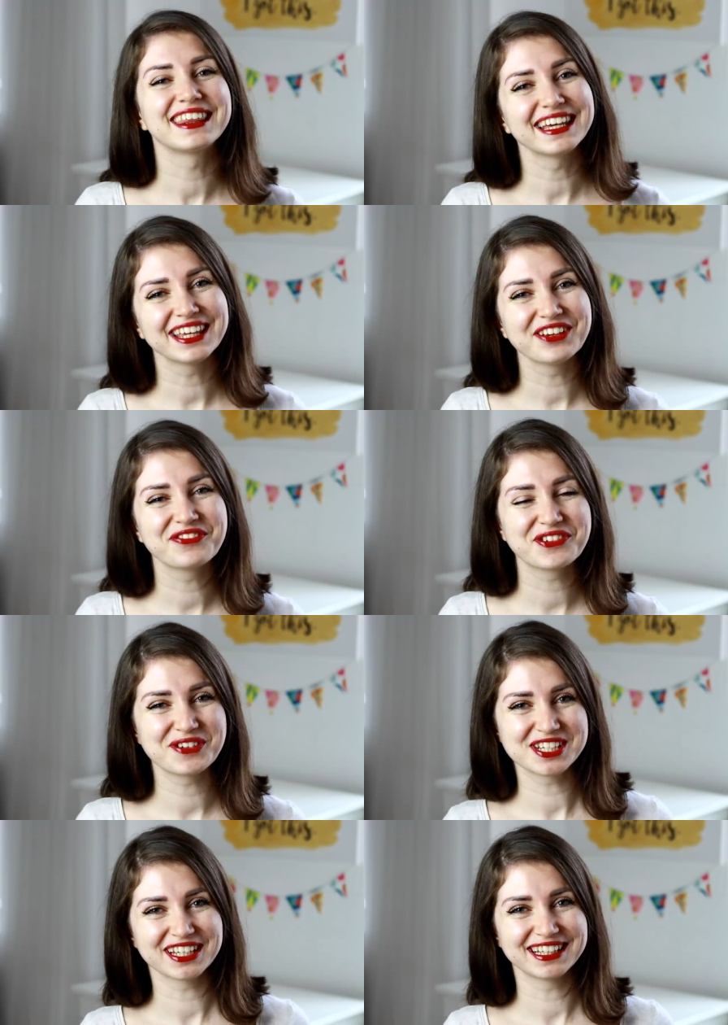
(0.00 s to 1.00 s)
Thank you for
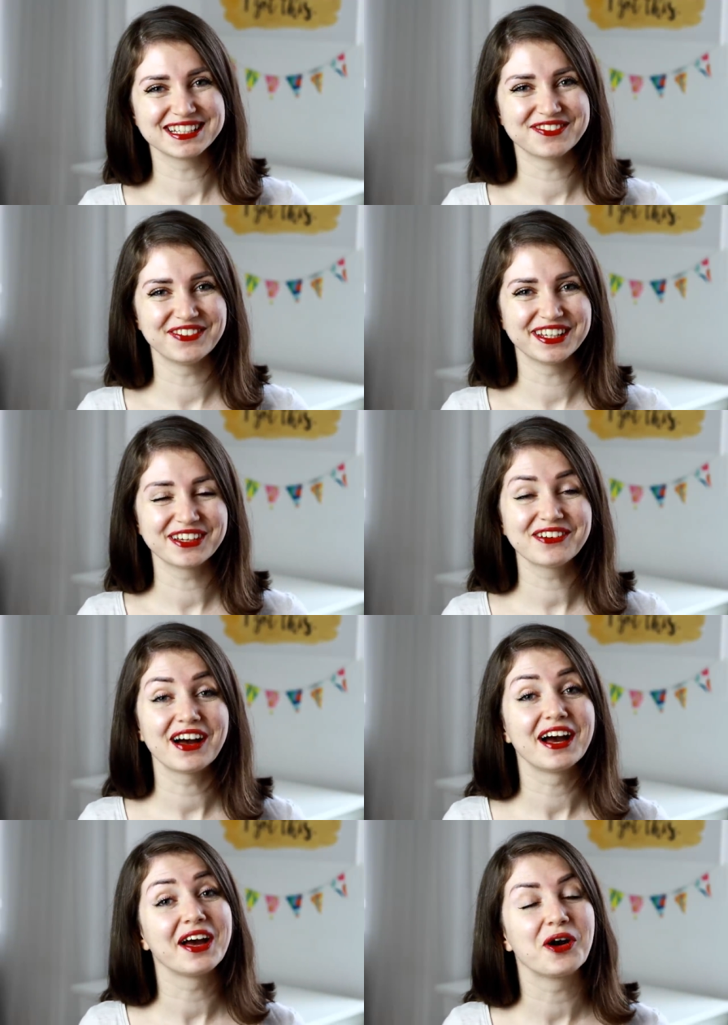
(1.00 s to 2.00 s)
watching this video.
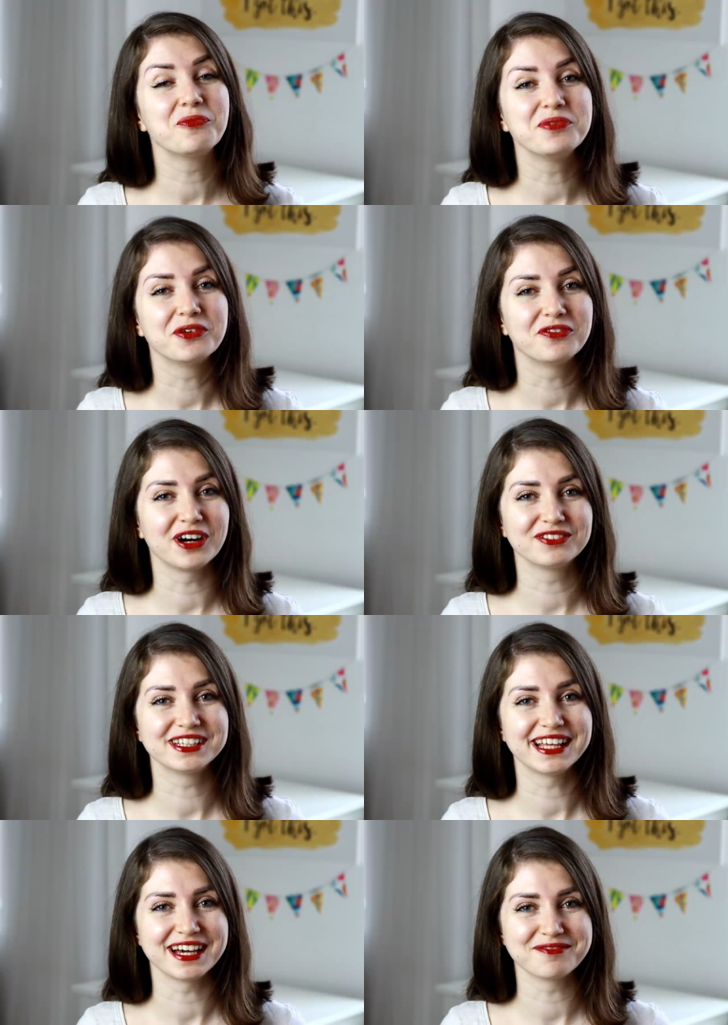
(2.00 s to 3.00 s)
I hope you found
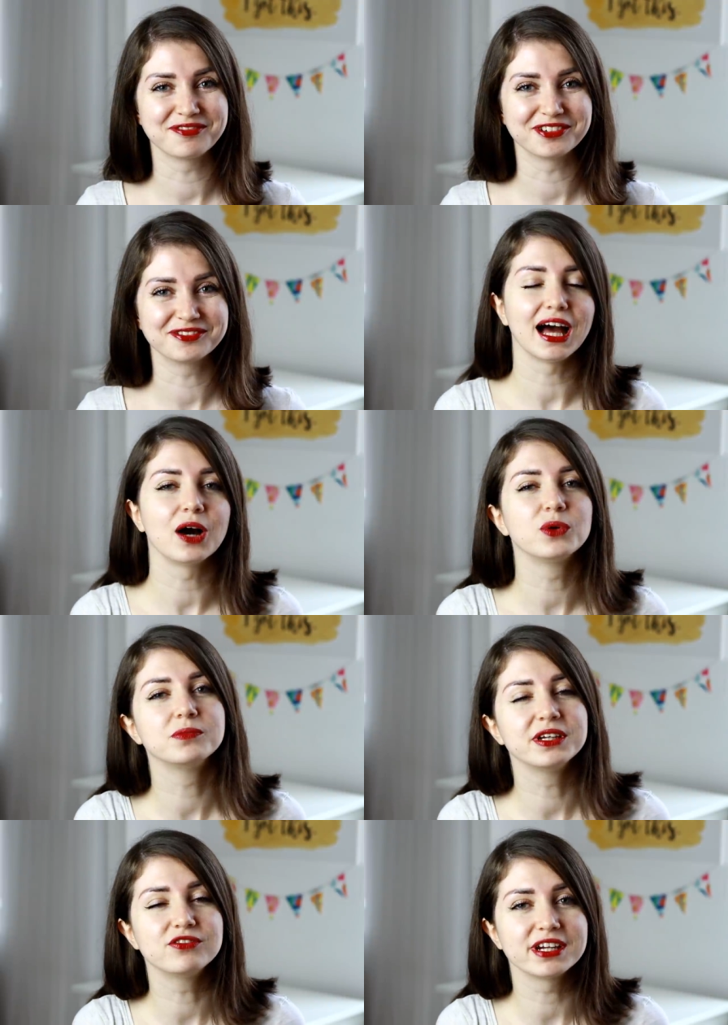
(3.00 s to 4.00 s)
it helpful. I
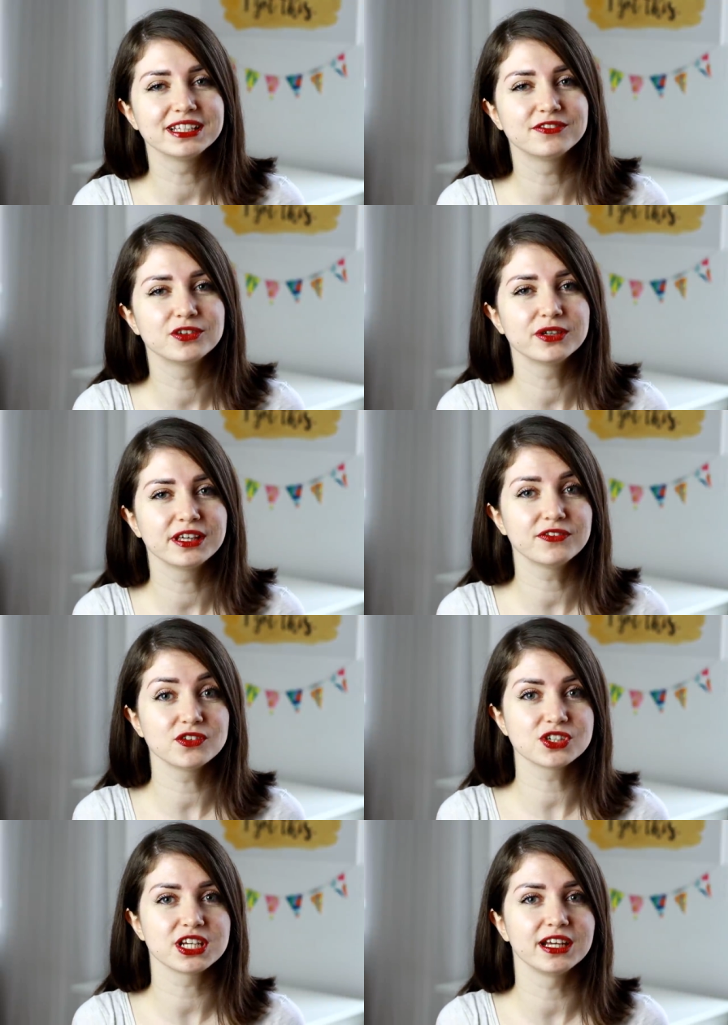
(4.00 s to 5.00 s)
would be grateful if
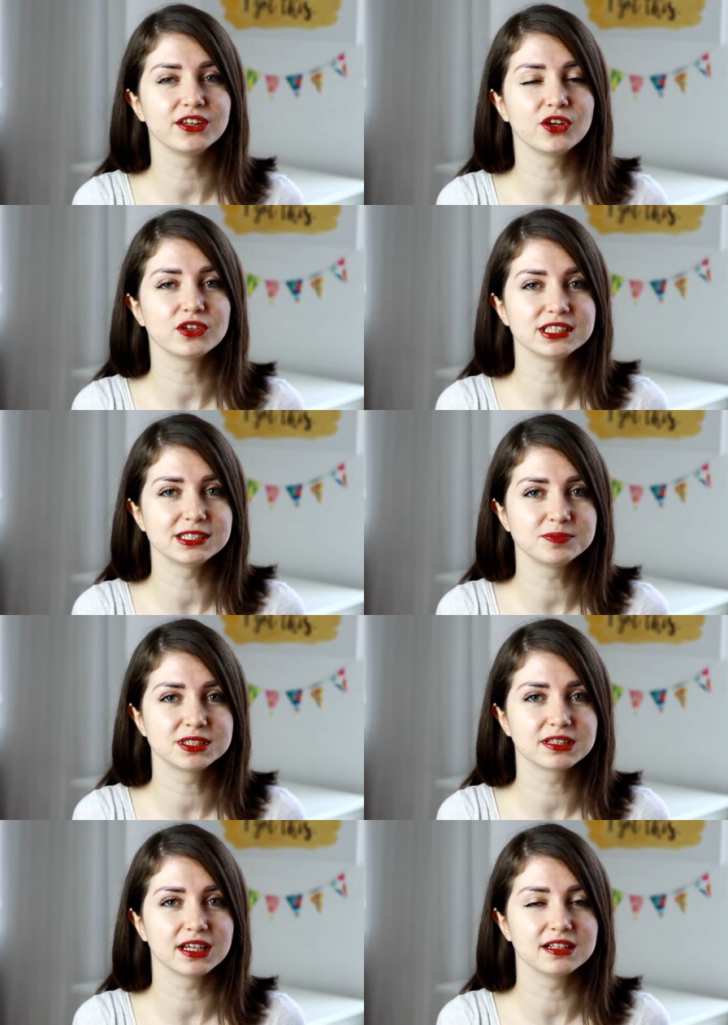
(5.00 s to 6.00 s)
you shared your
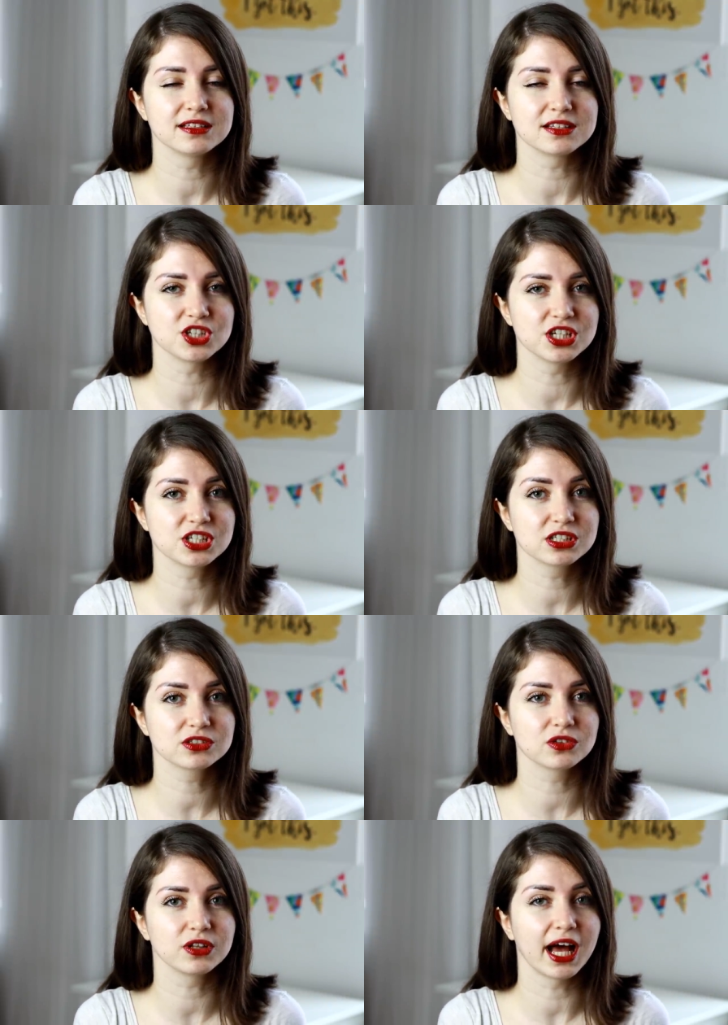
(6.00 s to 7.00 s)
tips and
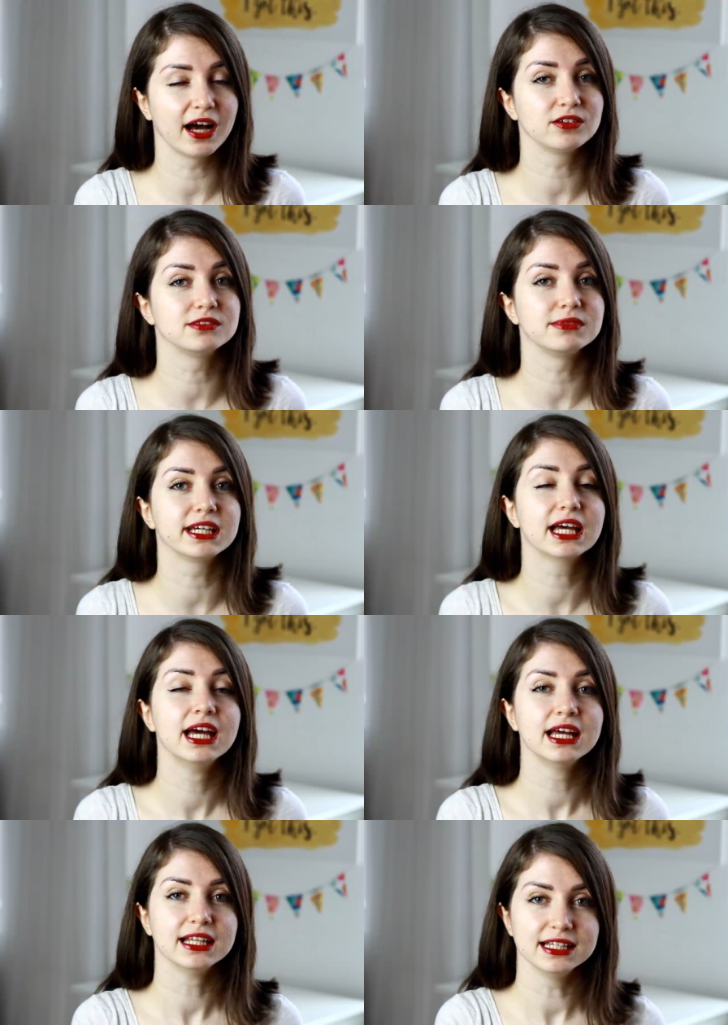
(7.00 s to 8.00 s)
suggestions on how to make
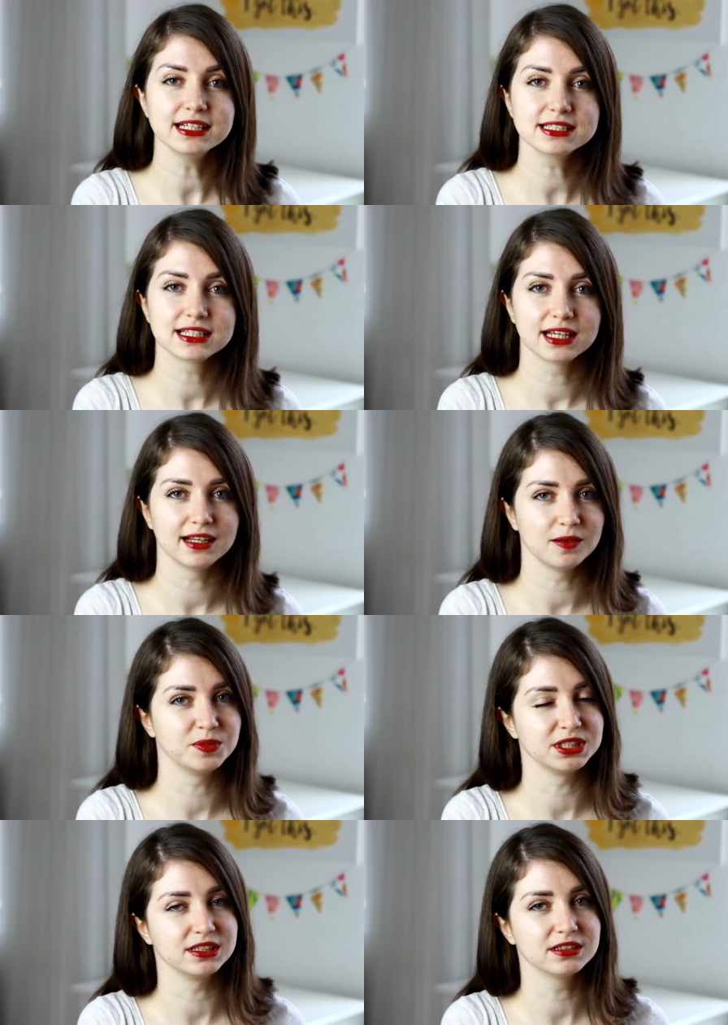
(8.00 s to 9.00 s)
this
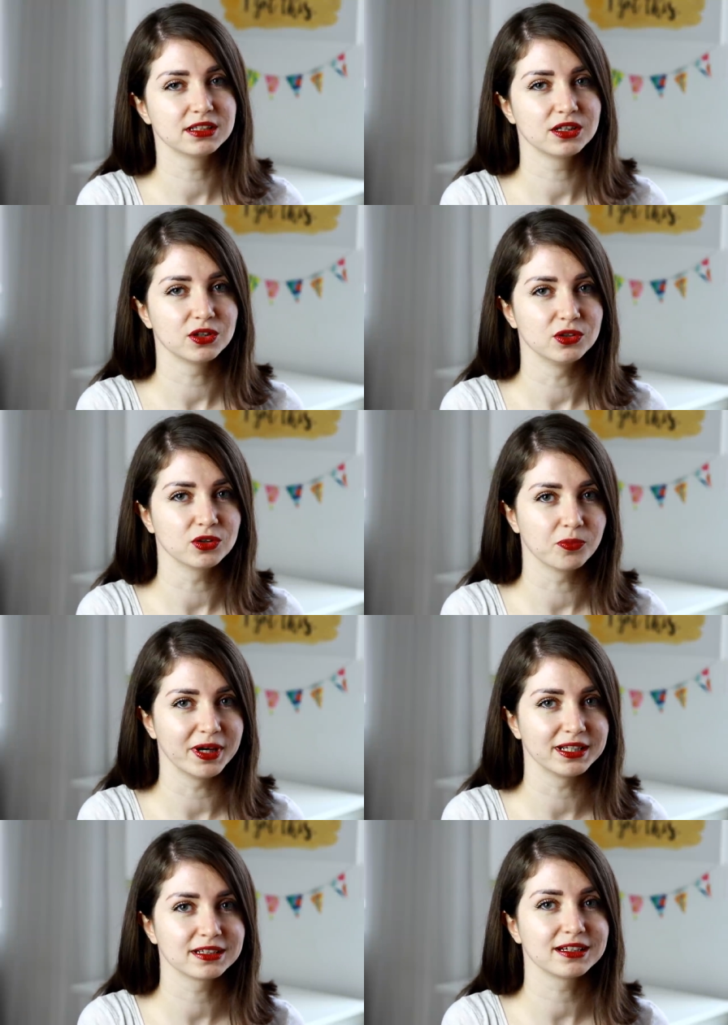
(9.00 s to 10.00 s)
lip tint look
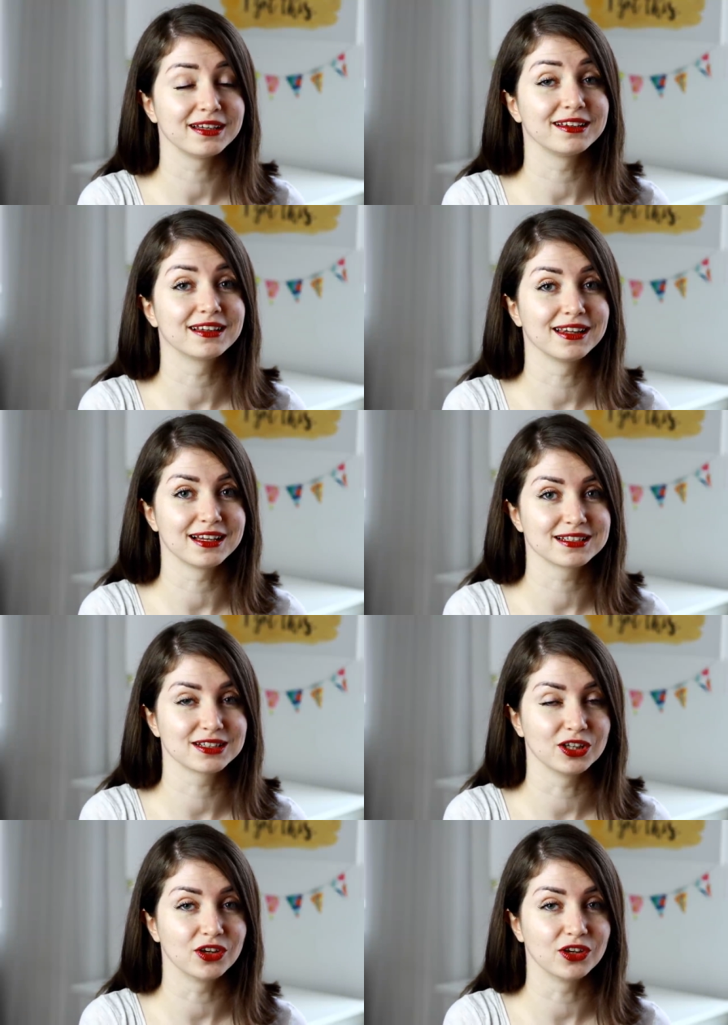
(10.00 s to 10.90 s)
better and last